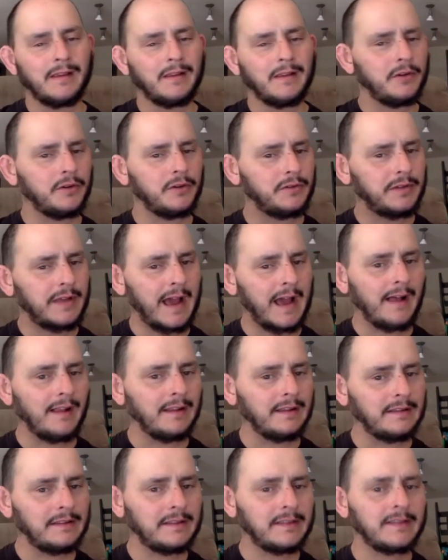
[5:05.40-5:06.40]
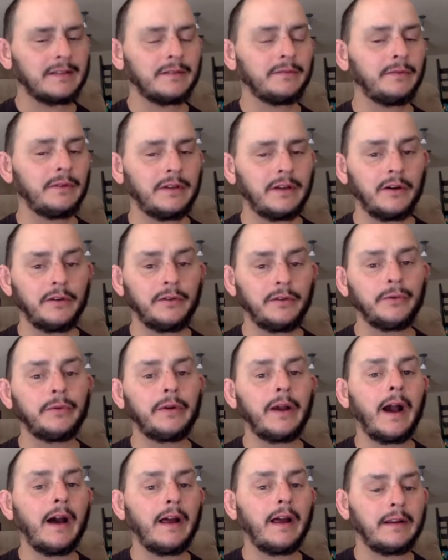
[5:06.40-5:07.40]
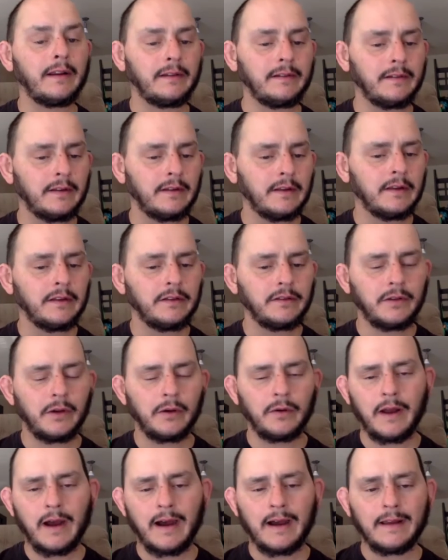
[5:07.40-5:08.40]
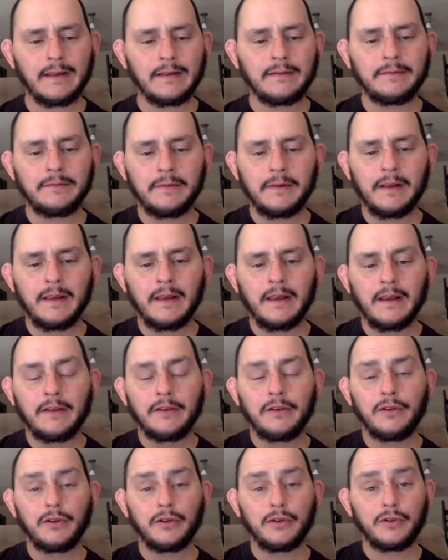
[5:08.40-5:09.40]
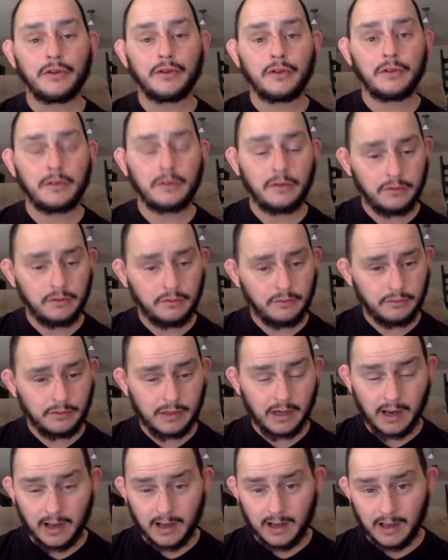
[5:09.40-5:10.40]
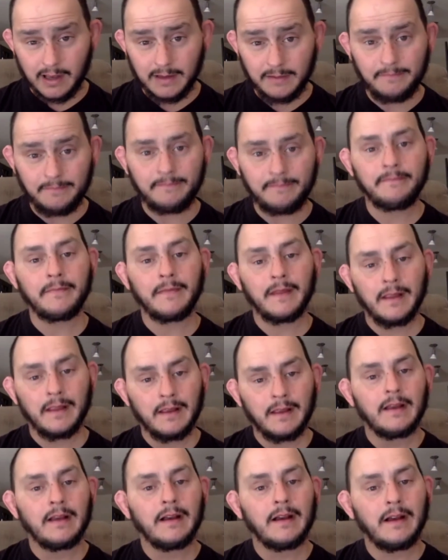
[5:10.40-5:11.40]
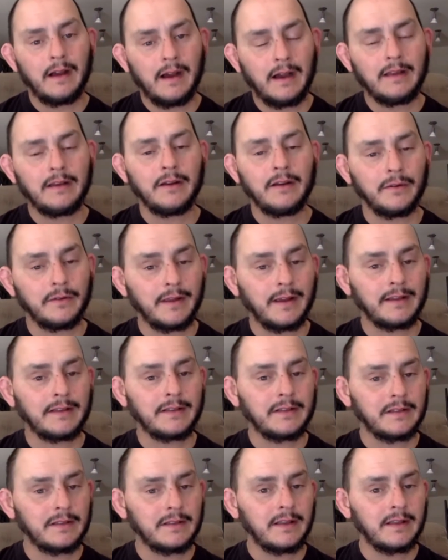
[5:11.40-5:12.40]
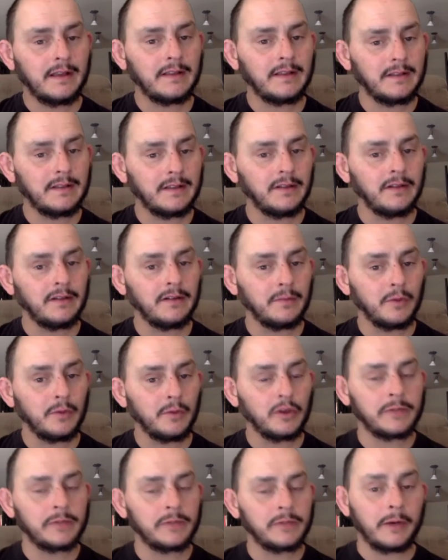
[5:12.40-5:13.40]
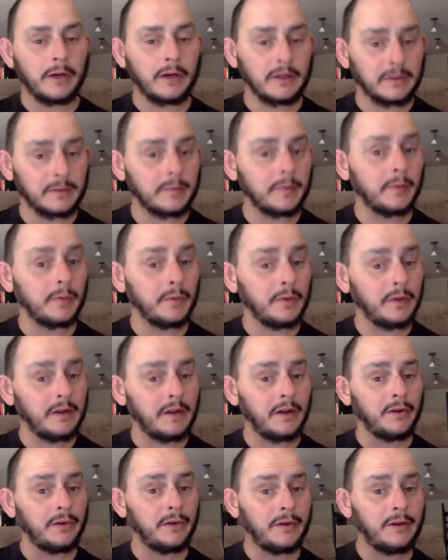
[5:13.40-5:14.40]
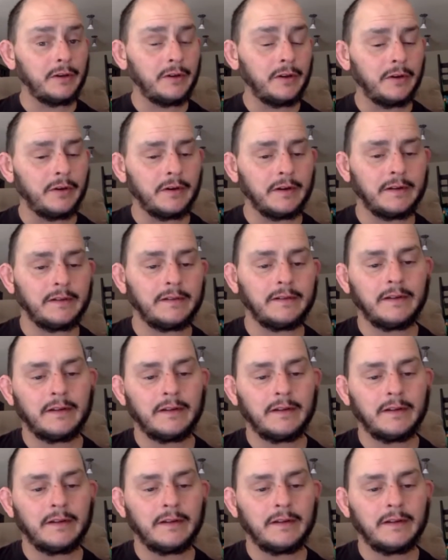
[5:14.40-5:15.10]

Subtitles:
Your talent, we know you got it. Don't hide. Your time, I know that's a little more sparse, but we know you can do it.